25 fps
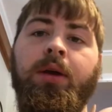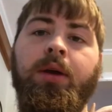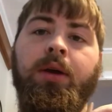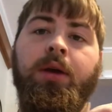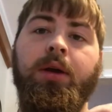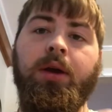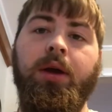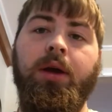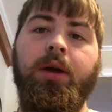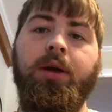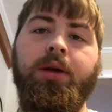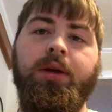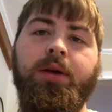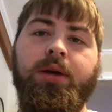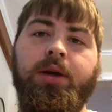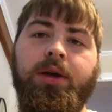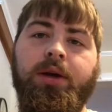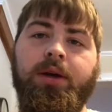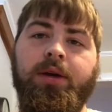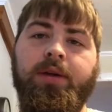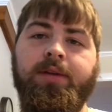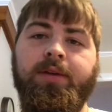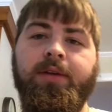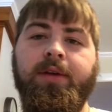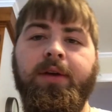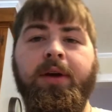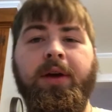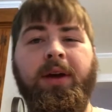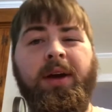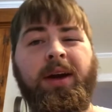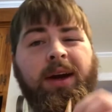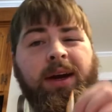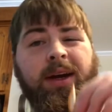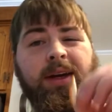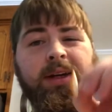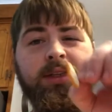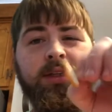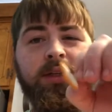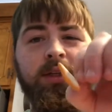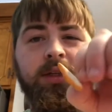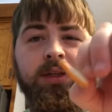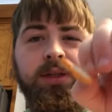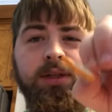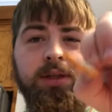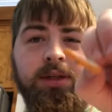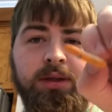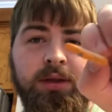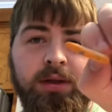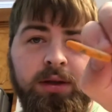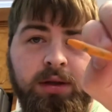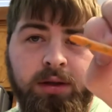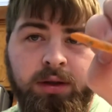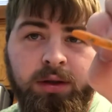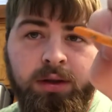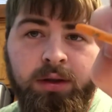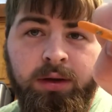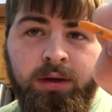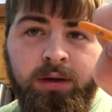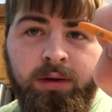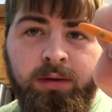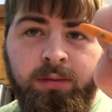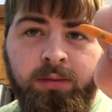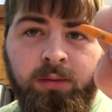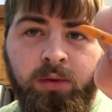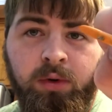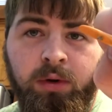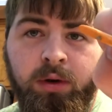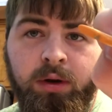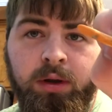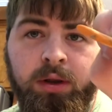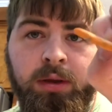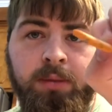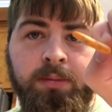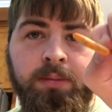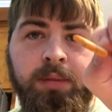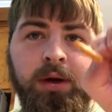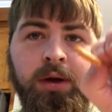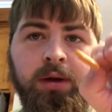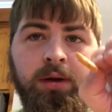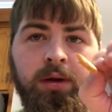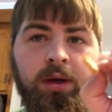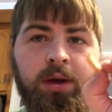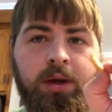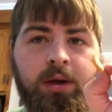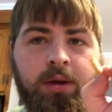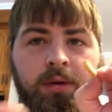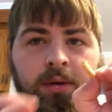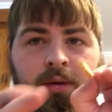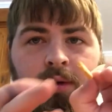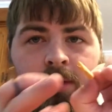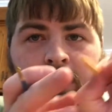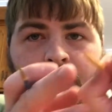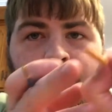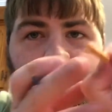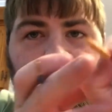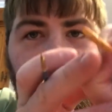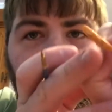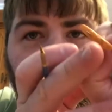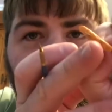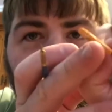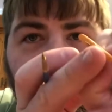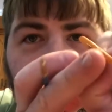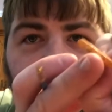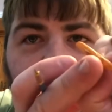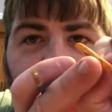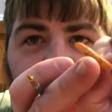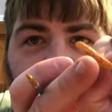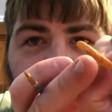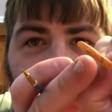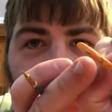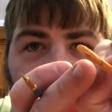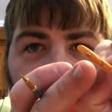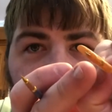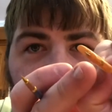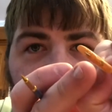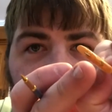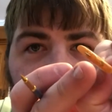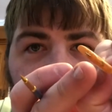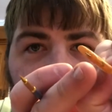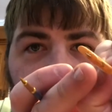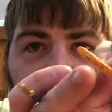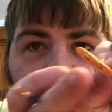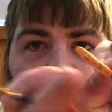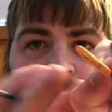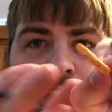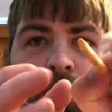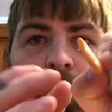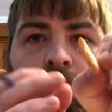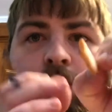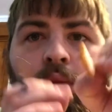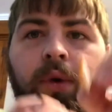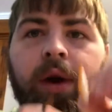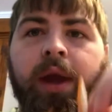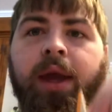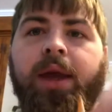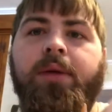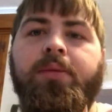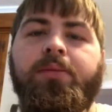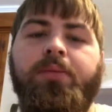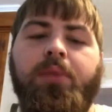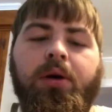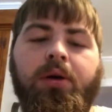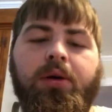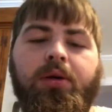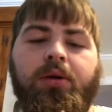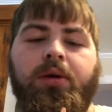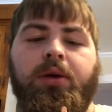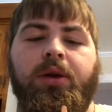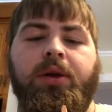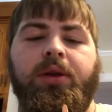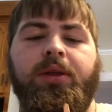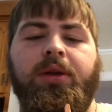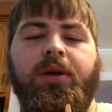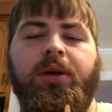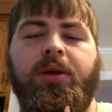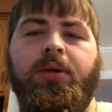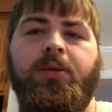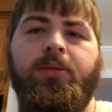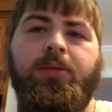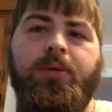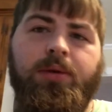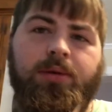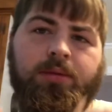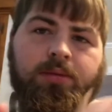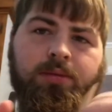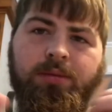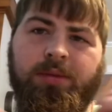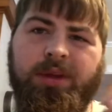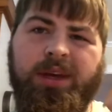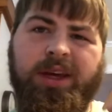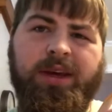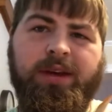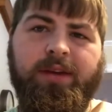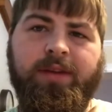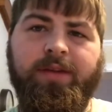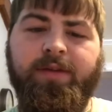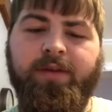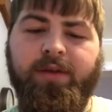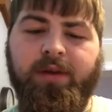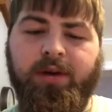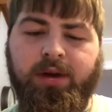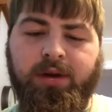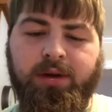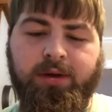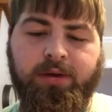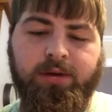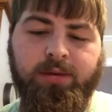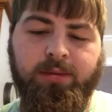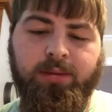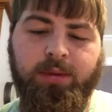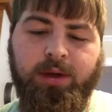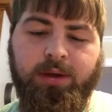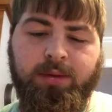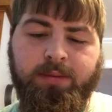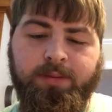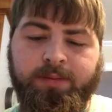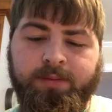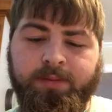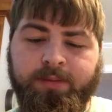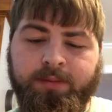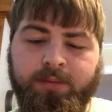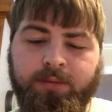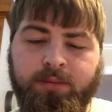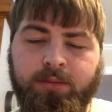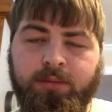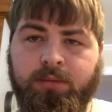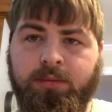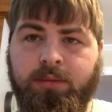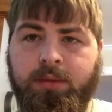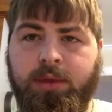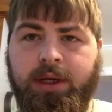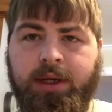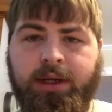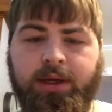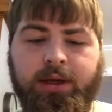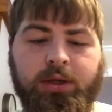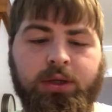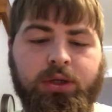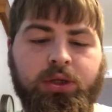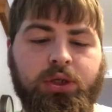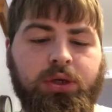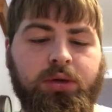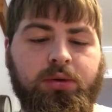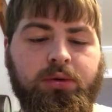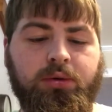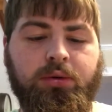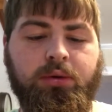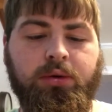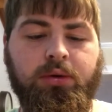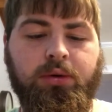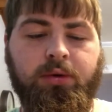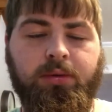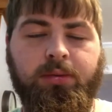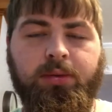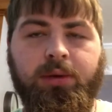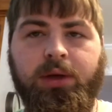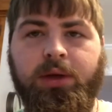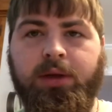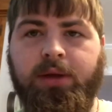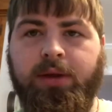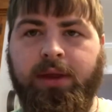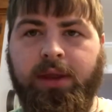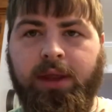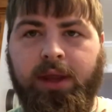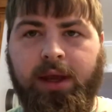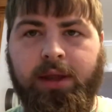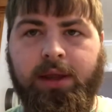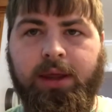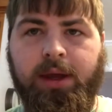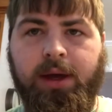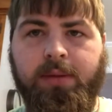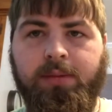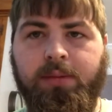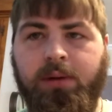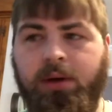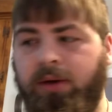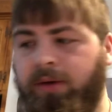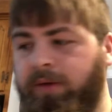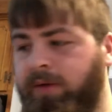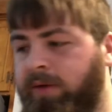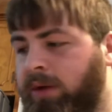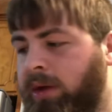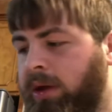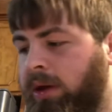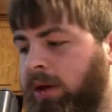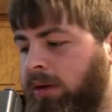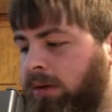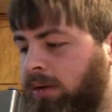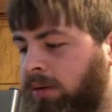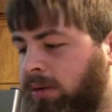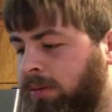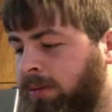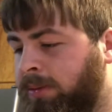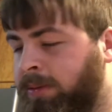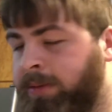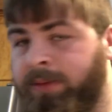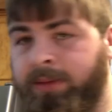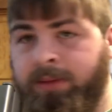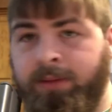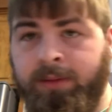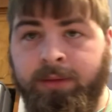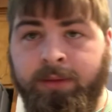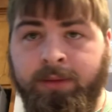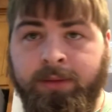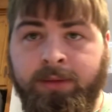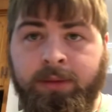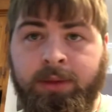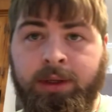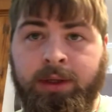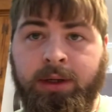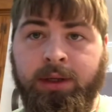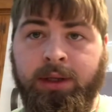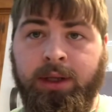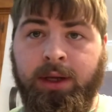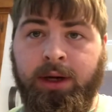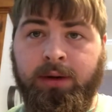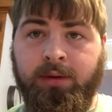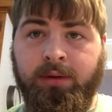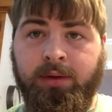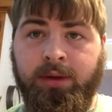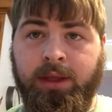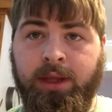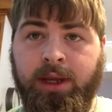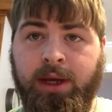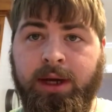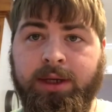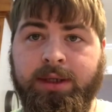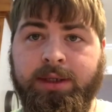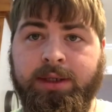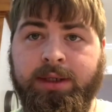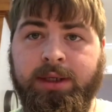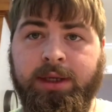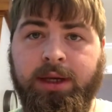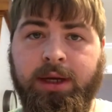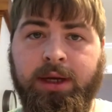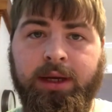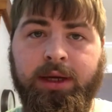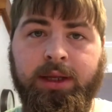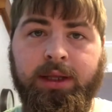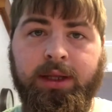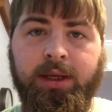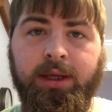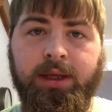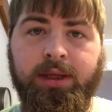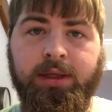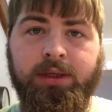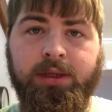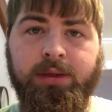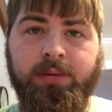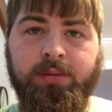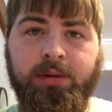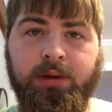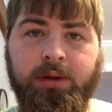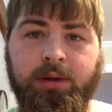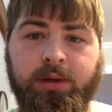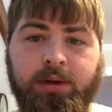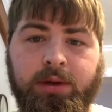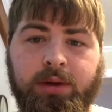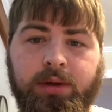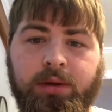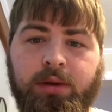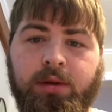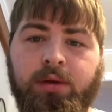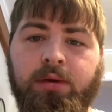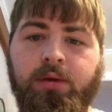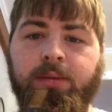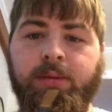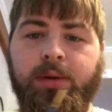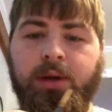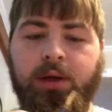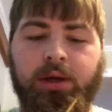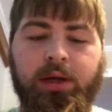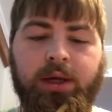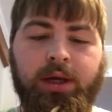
Alright guys, I actually did a little more on the belly. There is the little weight part right there, but that's fine to me. It can show a little bit, it's not that big of a deal. Now next I need to put a little bit of